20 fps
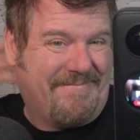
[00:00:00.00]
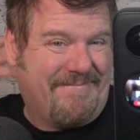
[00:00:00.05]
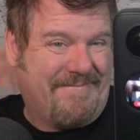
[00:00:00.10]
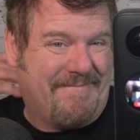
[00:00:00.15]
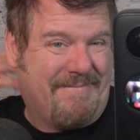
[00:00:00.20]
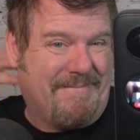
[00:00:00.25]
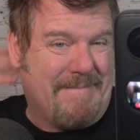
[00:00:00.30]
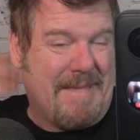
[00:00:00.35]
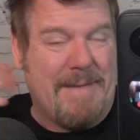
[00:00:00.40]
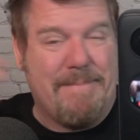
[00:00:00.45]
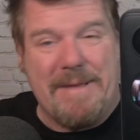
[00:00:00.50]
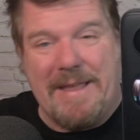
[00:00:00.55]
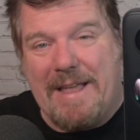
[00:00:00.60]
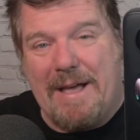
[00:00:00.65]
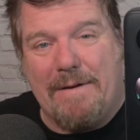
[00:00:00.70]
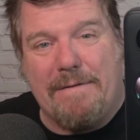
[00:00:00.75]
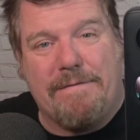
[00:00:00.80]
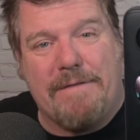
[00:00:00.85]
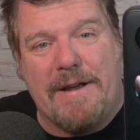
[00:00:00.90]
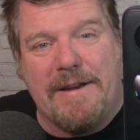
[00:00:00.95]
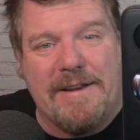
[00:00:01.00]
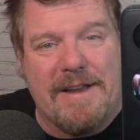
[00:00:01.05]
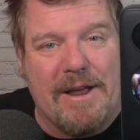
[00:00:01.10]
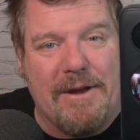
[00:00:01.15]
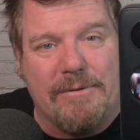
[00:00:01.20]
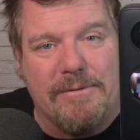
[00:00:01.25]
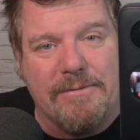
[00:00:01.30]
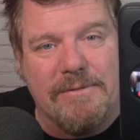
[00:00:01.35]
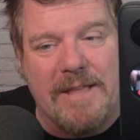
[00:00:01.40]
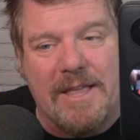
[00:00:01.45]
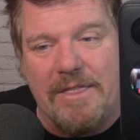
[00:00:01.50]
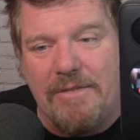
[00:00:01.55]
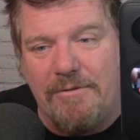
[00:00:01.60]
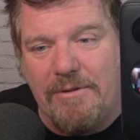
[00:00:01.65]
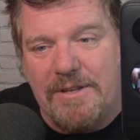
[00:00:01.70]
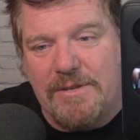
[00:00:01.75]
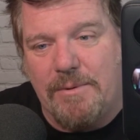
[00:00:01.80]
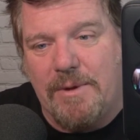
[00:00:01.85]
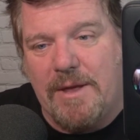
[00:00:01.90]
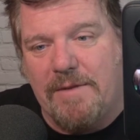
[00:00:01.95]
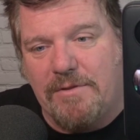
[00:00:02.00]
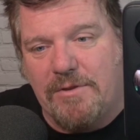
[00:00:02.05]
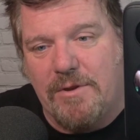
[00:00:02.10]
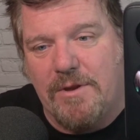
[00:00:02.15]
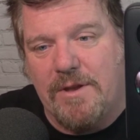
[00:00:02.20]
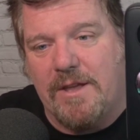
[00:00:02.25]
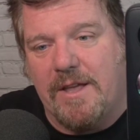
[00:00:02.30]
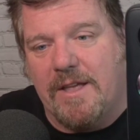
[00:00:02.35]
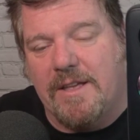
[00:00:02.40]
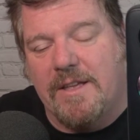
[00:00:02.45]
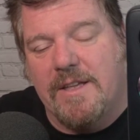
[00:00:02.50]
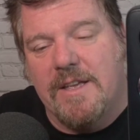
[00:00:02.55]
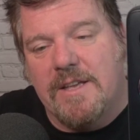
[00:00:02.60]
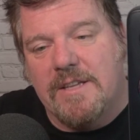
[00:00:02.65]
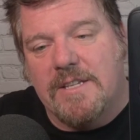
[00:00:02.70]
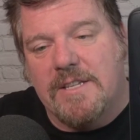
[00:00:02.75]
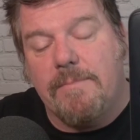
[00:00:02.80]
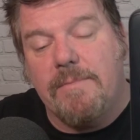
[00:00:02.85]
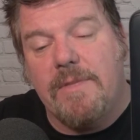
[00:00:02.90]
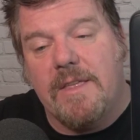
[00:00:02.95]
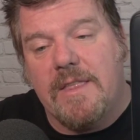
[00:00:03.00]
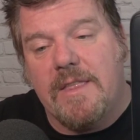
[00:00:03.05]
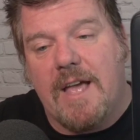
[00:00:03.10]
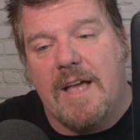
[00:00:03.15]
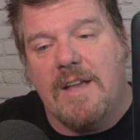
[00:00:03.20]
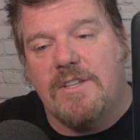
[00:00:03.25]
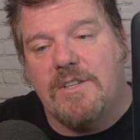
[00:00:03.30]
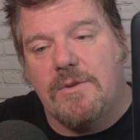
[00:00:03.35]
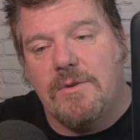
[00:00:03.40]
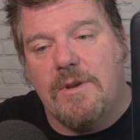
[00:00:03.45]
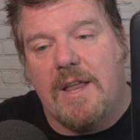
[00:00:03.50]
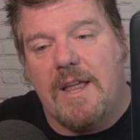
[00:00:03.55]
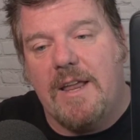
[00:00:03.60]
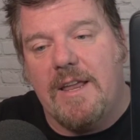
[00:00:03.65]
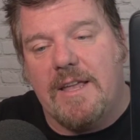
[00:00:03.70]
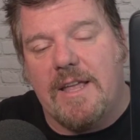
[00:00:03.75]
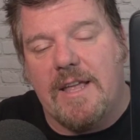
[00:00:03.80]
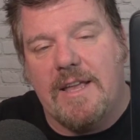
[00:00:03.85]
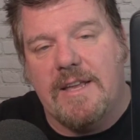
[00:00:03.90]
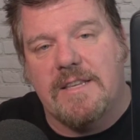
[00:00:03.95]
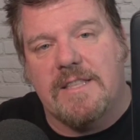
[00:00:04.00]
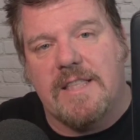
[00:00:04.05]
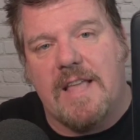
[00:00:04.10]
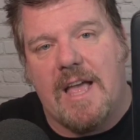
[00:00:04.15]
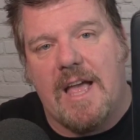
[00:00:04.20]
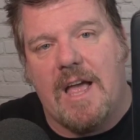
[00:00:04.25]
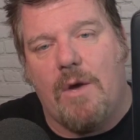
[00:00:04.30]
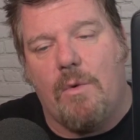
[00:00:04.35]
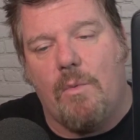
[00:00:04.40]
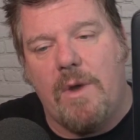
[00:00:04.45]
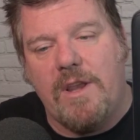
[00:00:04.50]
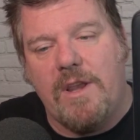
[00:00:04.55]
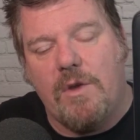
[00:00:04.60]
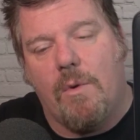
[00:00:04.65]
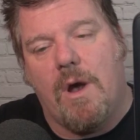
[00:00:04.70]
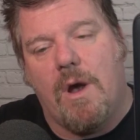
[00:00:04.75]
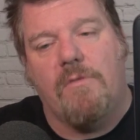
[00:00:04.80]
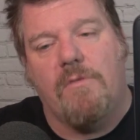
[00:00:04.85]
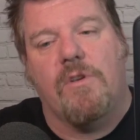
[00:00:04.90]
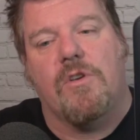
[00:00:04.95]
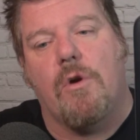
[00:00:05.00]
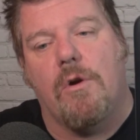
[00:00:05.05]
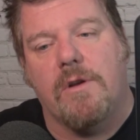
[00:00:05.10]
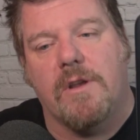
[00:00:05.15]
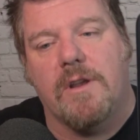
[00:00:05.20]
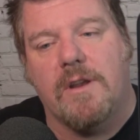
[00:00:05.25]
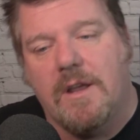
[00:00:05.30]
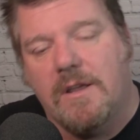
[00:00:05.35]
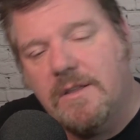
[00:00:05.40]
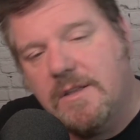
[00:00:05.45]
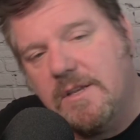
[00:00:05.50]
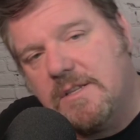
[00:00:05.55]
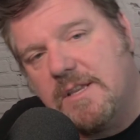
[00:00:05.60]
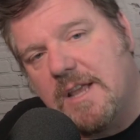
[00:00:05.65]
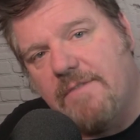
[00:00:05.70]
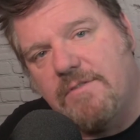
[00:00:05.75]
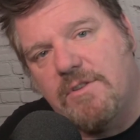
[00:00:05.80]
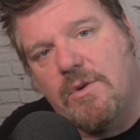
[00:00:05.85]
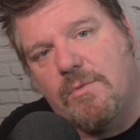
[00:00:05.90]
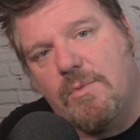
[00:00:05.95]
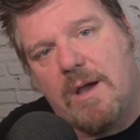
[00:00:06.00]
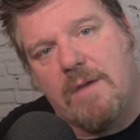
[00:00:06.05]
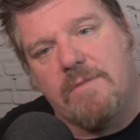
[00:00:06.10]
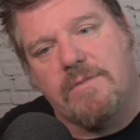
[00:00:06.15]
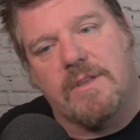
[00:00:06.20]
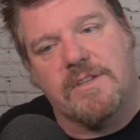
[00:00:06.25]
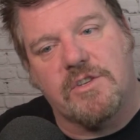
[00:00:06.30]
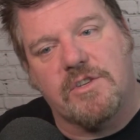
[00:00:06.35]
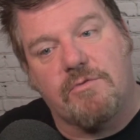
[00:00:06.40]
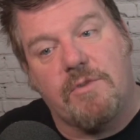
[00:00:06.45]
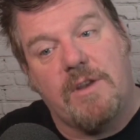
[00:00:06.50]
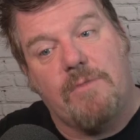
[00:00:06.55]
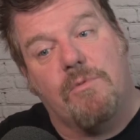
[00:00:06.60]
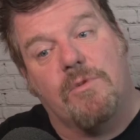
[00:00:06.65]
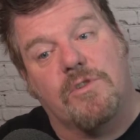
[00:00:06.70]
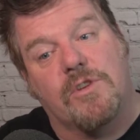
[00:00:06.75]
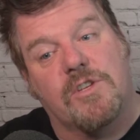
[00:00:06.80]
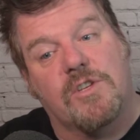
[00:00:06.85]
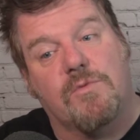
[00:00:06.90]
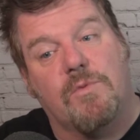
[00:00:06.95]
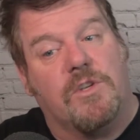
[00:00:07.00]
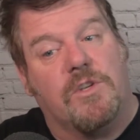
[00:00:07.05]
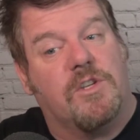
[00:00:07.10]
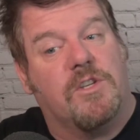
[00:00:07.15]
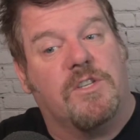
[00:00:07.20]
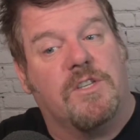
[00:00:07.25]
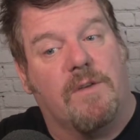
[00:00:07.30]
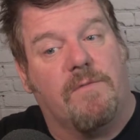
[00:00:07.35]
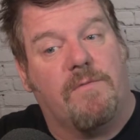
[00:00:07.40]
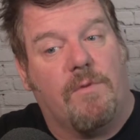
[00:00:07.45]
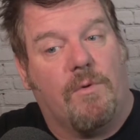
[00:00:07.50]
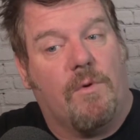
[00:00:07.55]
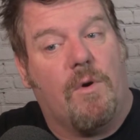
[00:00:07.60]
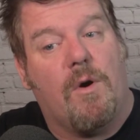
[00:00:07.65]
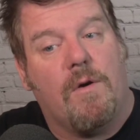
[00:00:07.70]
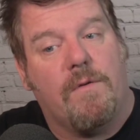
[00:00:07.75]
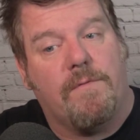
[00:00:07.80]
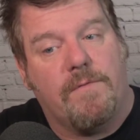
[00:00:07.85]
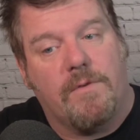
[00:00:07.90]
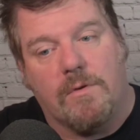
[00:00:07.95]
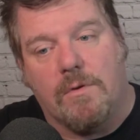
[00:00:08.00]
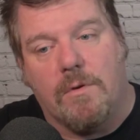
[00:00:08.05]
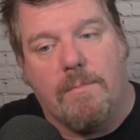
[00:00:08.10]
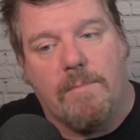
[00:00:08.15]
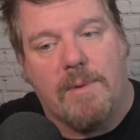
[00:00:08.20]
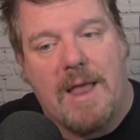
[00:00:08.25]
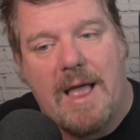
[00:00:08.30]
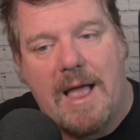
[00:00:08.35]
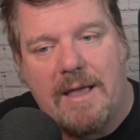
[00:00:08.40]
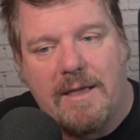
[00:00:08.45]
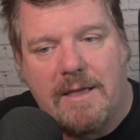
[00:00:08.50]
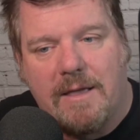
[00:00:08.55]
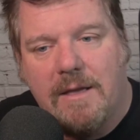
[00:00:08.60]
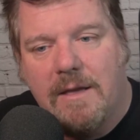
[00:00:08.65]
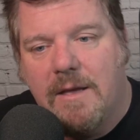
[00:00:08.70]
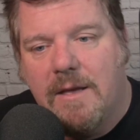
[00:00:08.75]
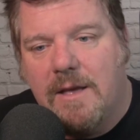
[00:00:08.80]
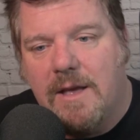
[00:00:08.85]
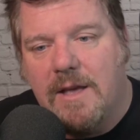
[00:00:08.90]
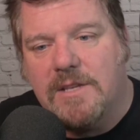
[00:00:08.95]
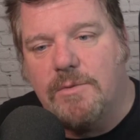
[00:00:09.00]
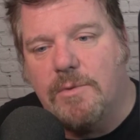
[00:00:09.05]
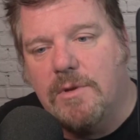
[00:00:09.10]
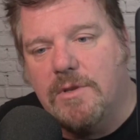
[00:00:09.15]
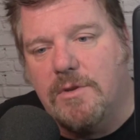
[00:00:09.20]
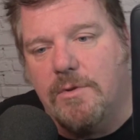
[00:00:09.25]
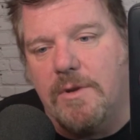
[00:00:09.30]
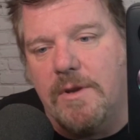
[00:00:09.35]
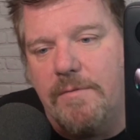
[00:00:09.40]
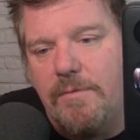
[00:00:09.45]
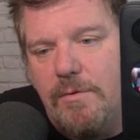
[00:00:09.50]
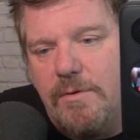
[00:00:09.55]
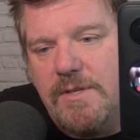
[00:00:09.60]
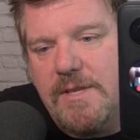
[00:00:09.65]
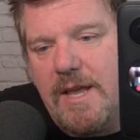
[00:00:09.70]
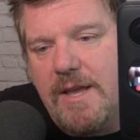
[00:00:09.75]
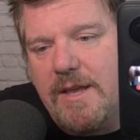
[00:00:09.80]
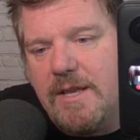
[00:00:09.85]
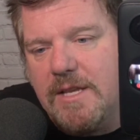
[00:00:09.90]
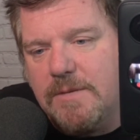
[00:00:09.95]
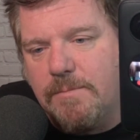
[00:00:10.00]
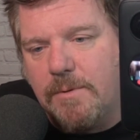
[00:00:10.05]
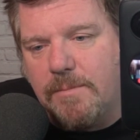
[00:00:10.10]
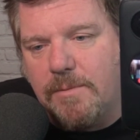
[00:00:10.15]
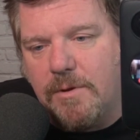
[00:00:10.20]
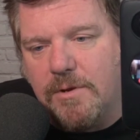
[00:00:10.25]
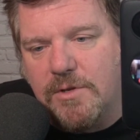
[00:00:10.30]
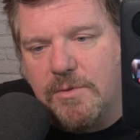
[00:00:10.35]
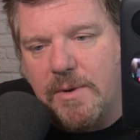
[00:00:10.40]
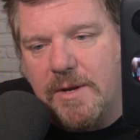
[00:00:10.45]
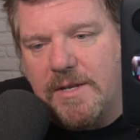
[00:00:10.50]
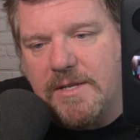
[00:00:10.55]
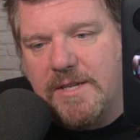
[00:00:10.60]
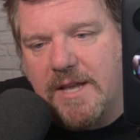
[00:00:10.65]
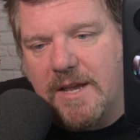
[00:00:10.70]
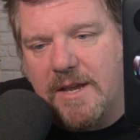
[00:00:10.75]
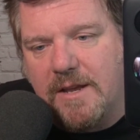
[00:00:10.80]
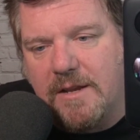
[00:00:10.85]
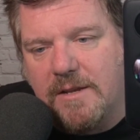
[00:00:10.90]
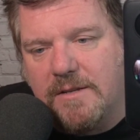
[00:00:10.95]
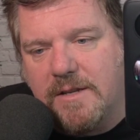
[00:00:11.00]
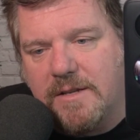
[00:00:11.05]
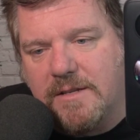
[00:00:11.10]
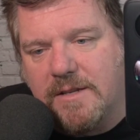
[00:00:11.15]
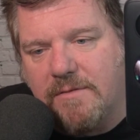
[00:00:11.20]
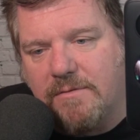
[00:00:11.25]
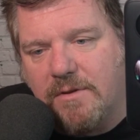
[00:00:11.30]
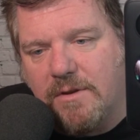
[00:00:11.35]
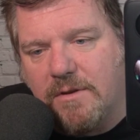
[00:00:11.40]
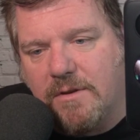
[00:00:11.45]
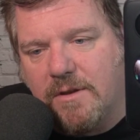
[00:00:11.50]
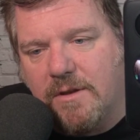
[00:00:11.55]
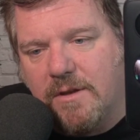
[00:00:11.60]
Maybe I'll find out that there is a way of doing it. Something that I do like is that when you are recording like this, after a while, the screen will just switch itself off. It'll go black, as it will do in a few seconds, probably on 20 seconds. Let's have a look.